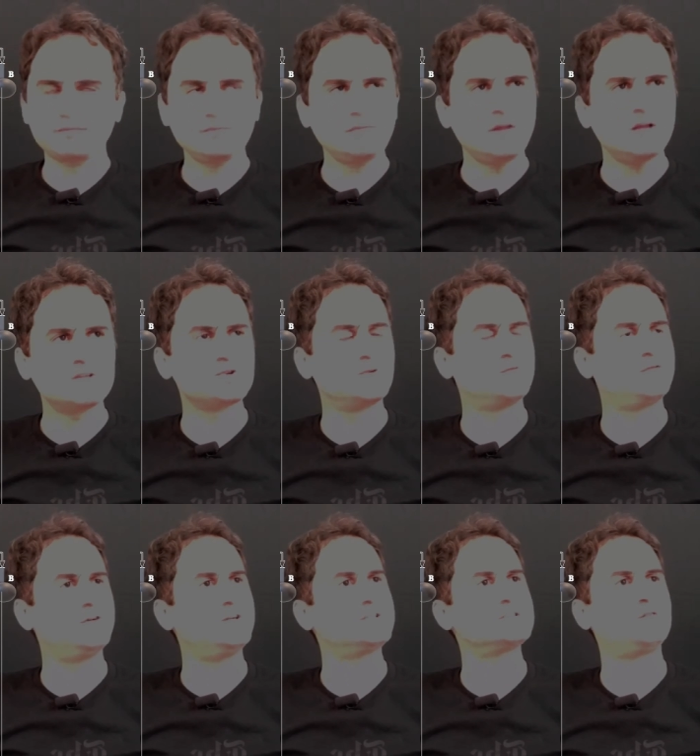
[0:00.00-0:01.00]
So
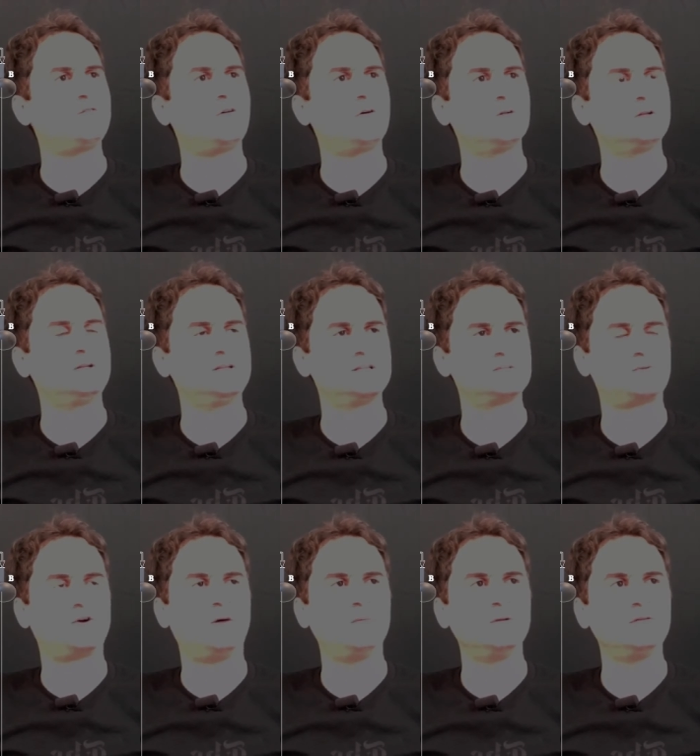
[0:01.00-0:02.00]
first of all, in this
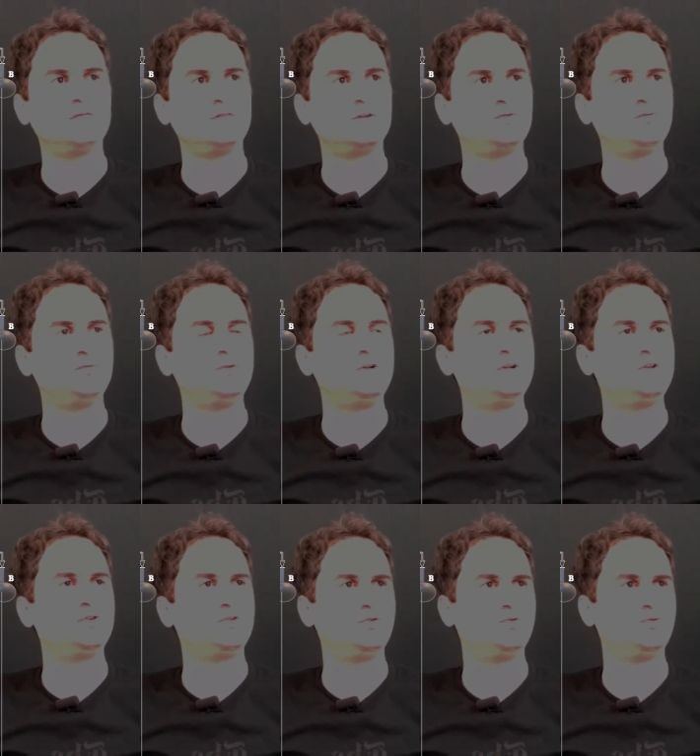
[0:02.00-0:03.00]
problem, we do need
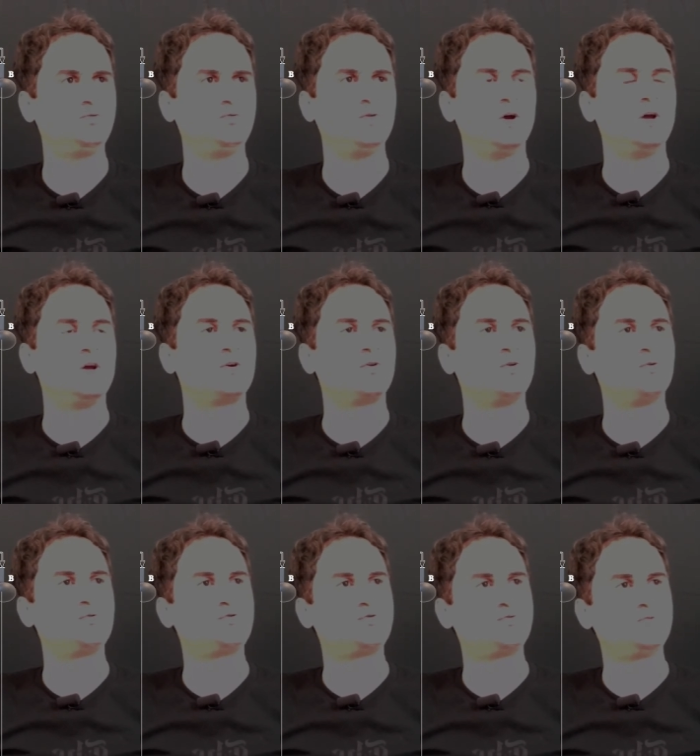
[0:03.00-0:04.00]
to go
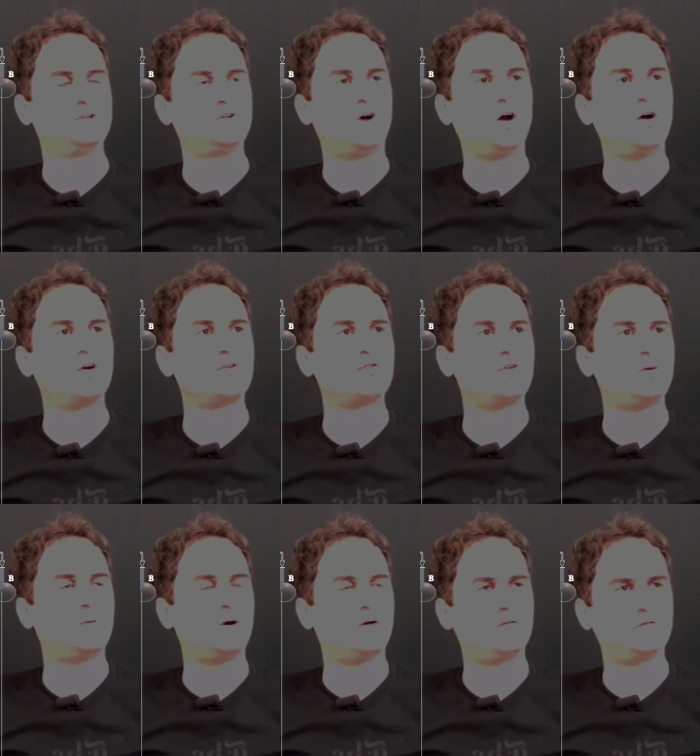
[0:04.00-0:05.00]
through the diagram
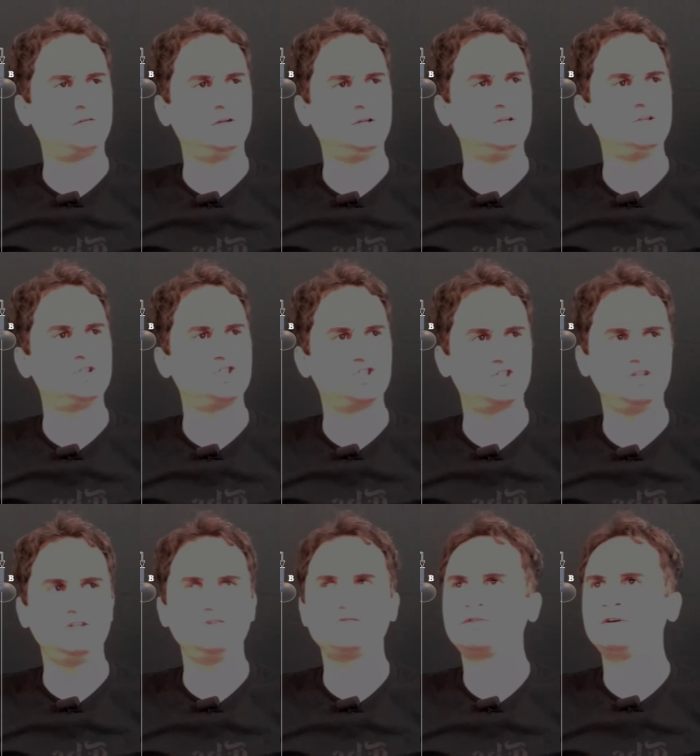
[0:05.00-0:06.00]
of the shear,
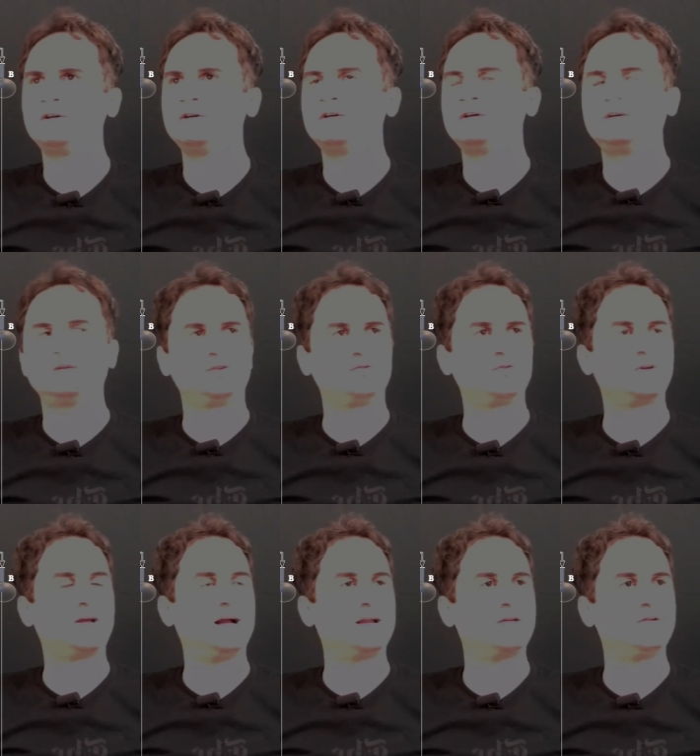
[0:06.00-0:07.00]

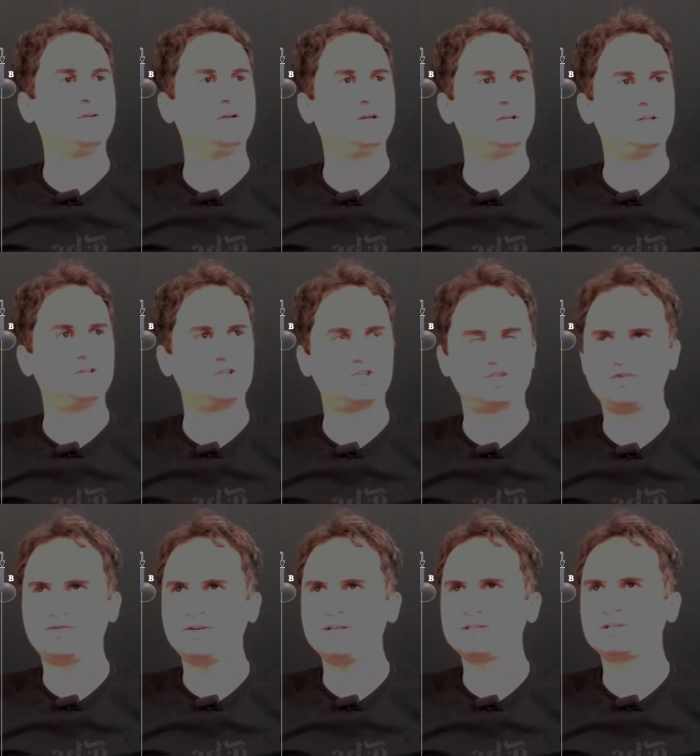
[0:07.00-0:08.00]
calculate the shear
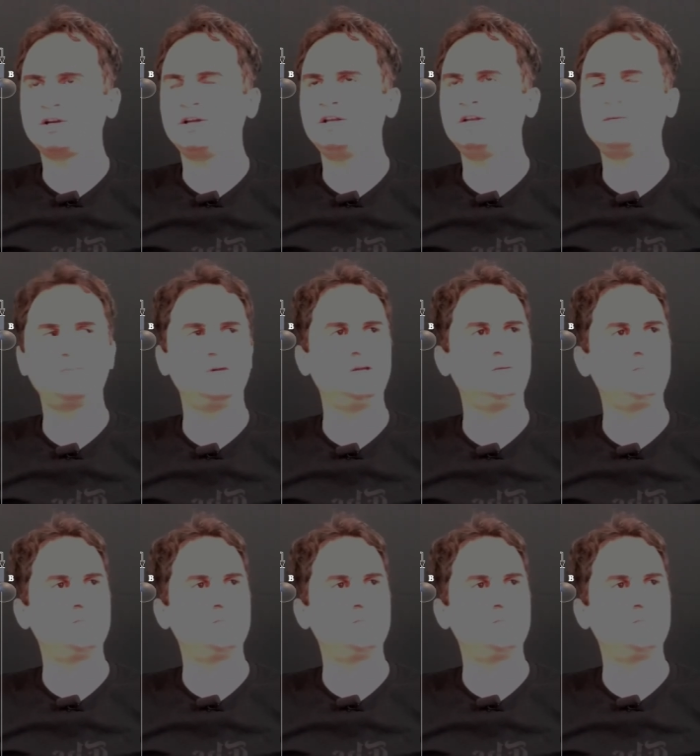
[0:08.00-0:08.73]
inside the beam,